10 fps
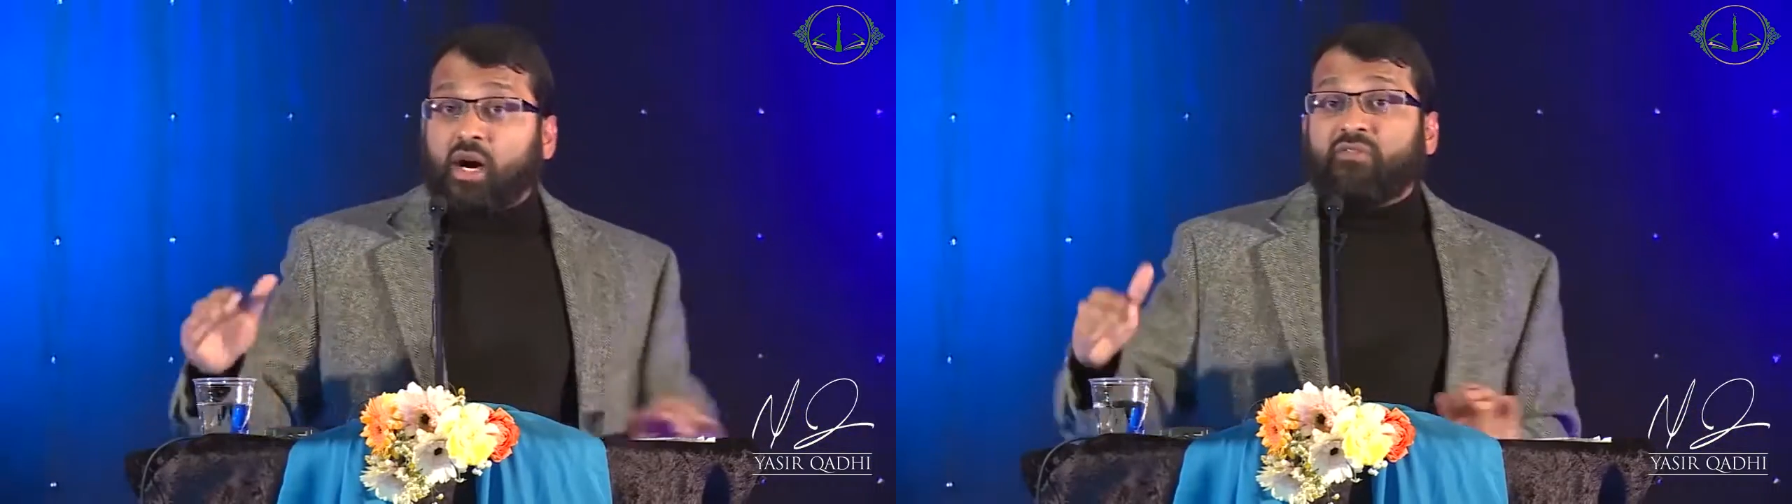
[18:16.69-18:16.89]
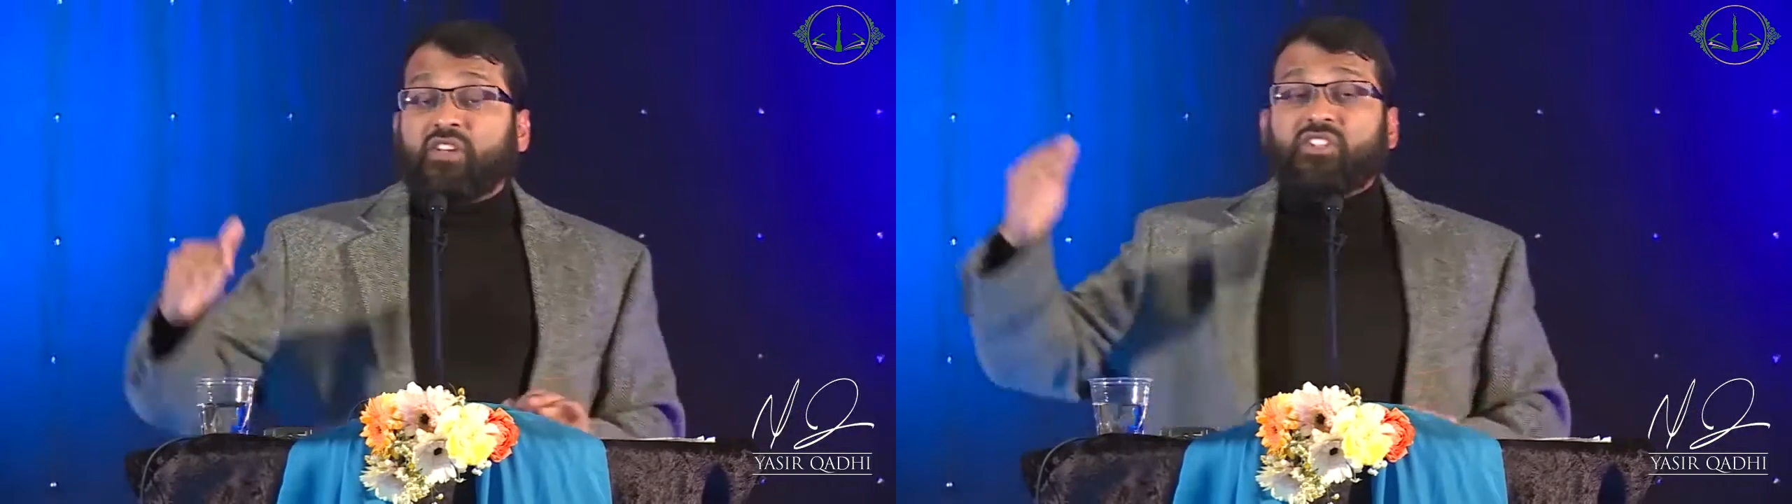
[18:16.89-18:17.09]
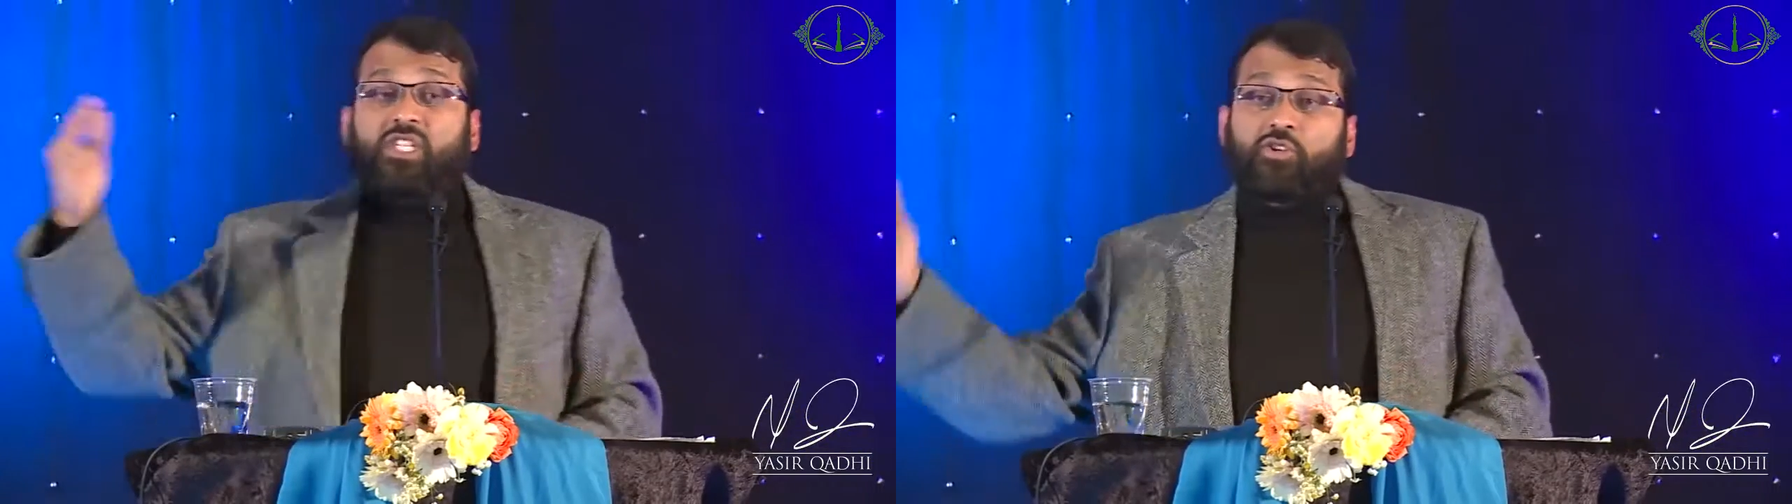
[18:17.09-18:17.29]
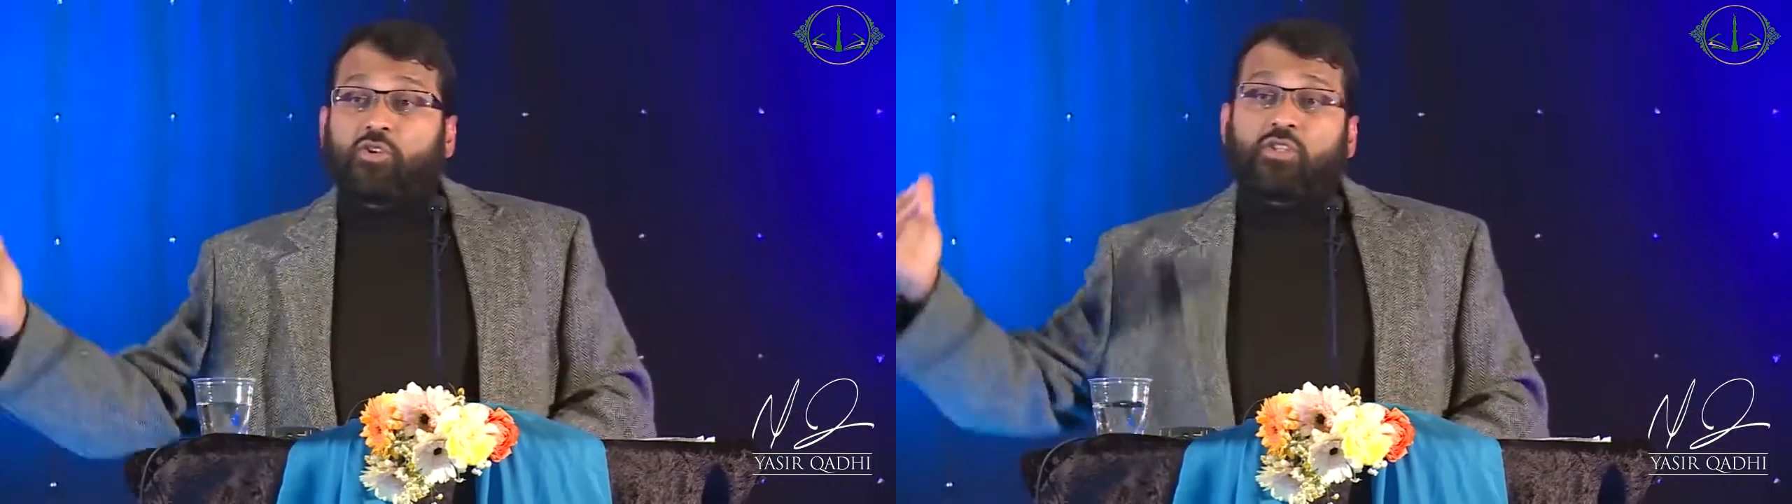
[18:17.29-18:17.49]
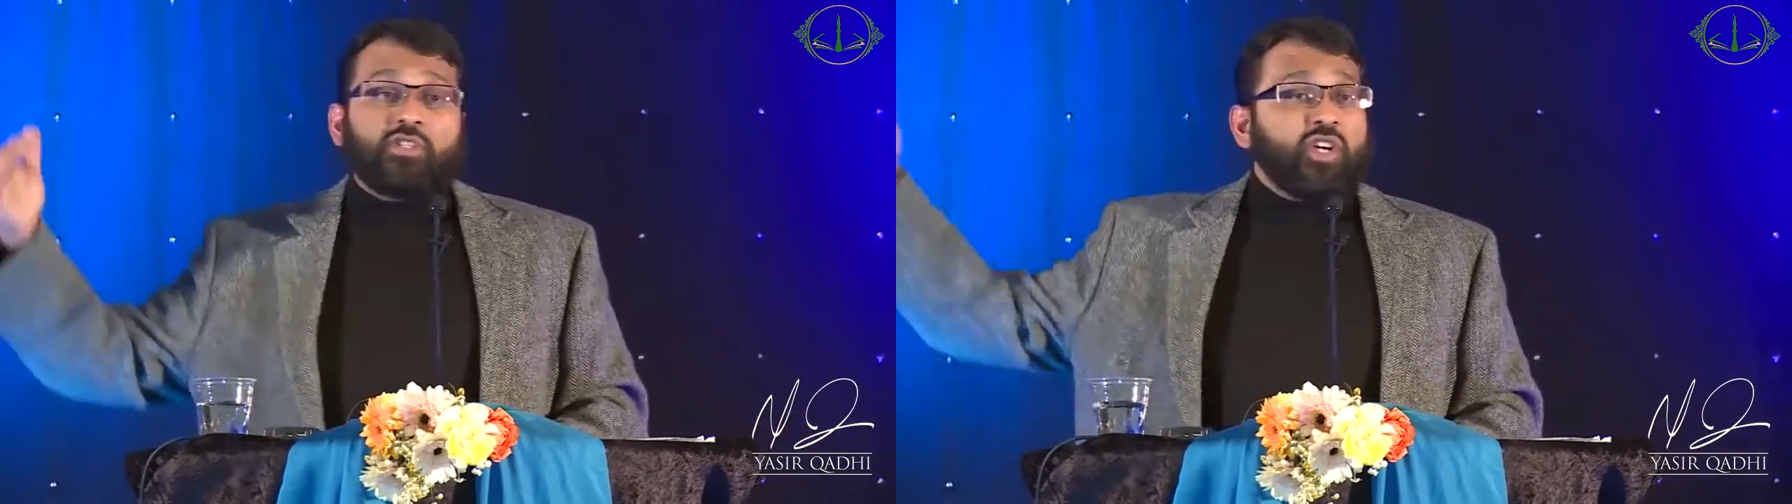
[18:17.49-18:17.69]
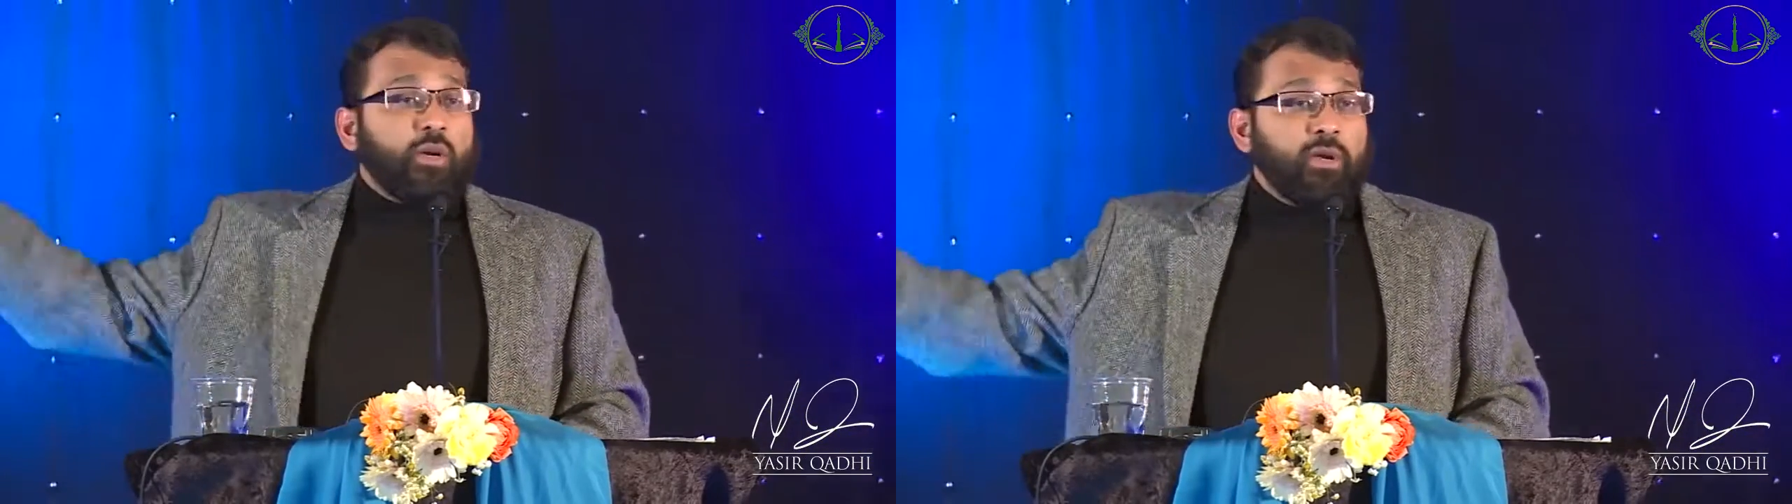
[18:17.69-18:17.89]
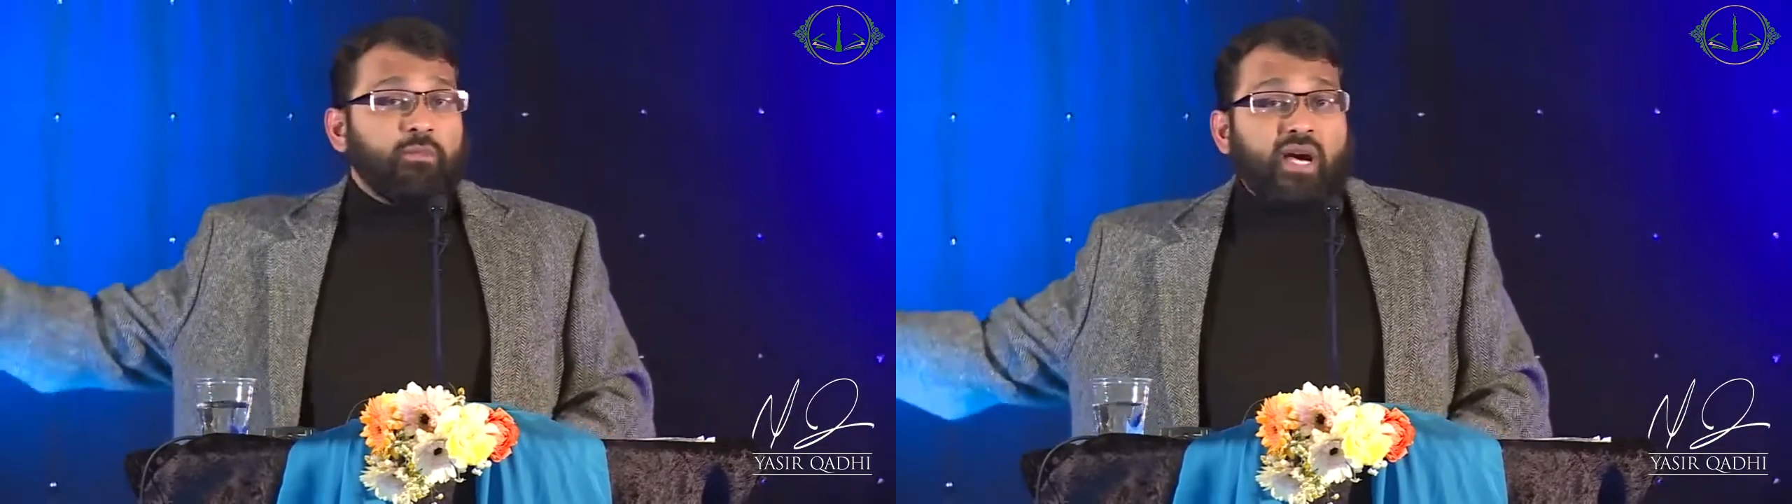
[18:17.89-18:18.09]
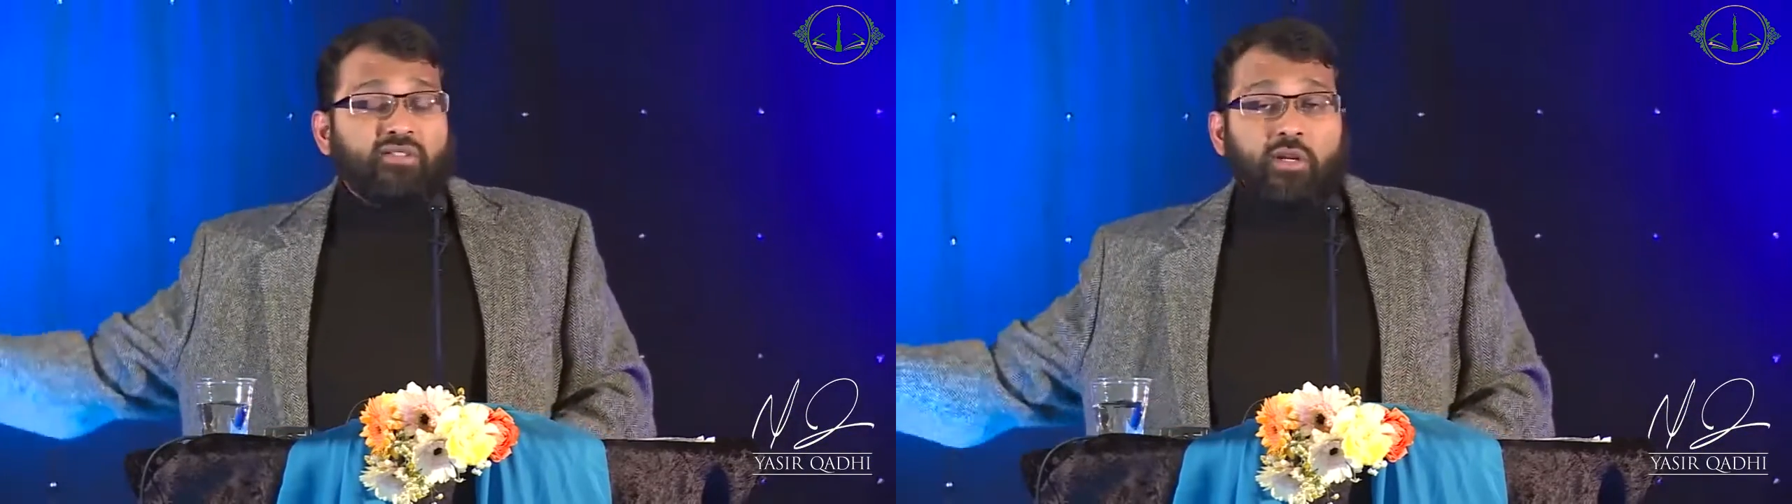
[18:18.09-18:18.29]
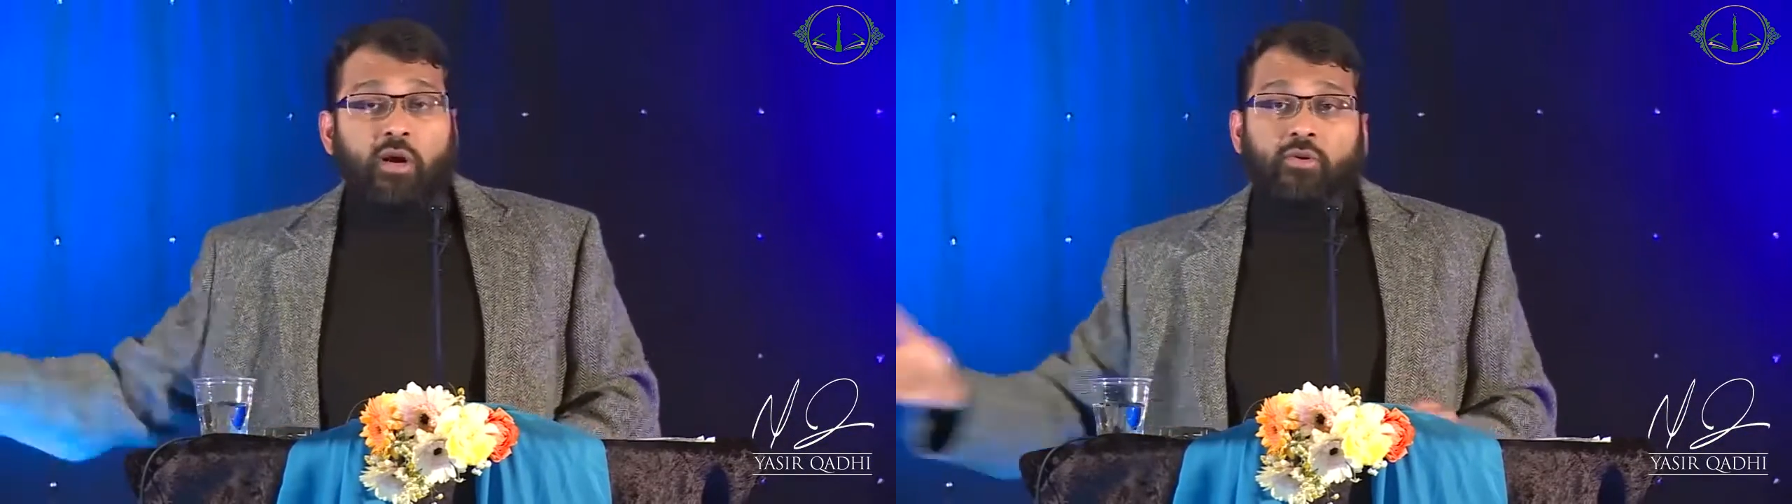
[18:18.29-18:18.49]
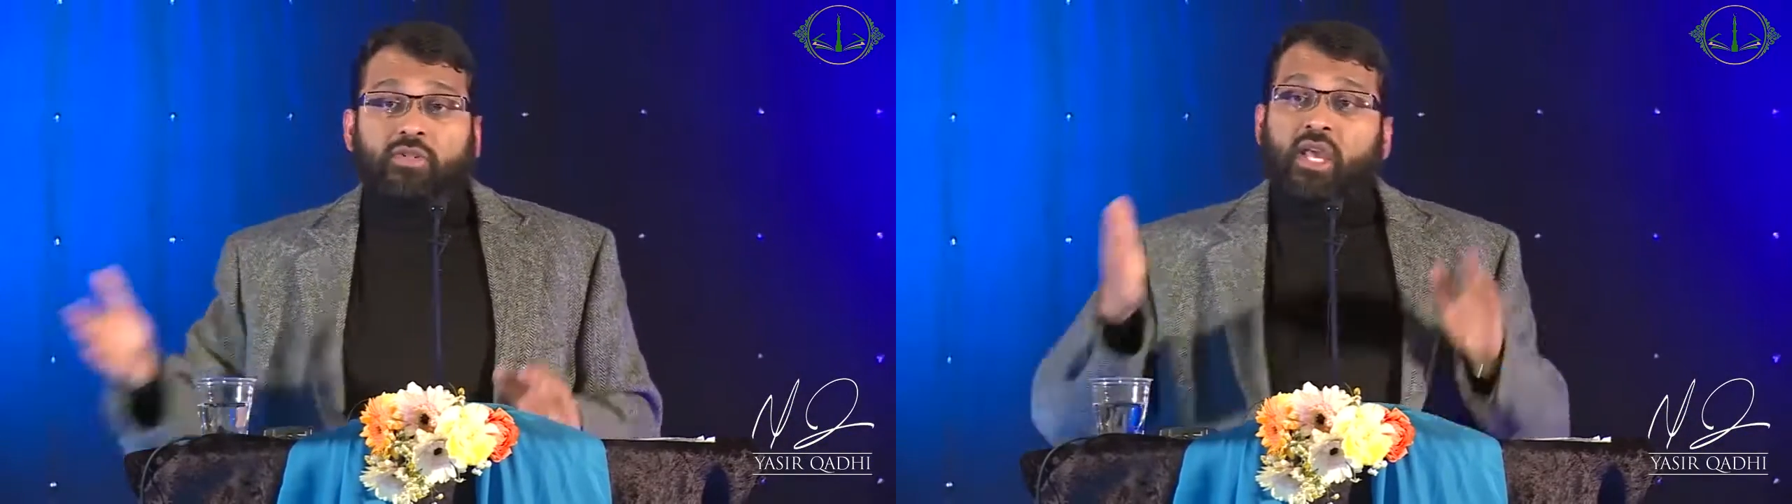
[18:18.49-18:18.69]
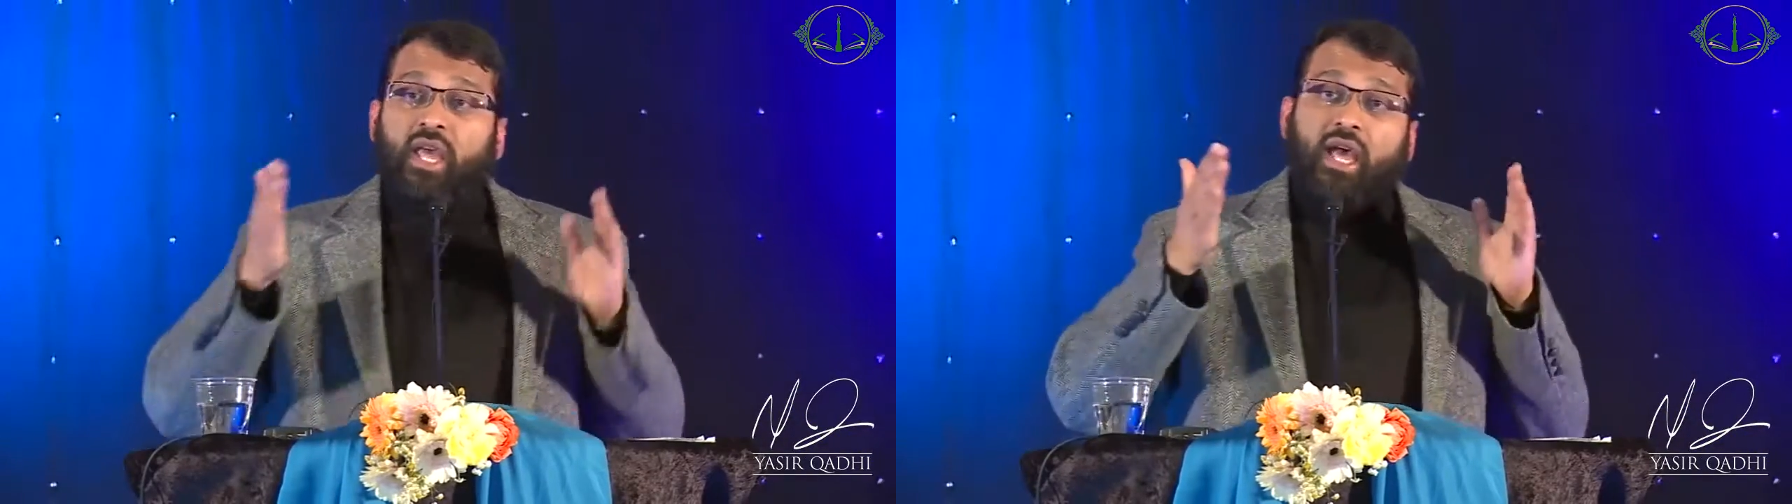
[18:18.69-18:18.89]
of his teachers, Sheikh bin Baz and others,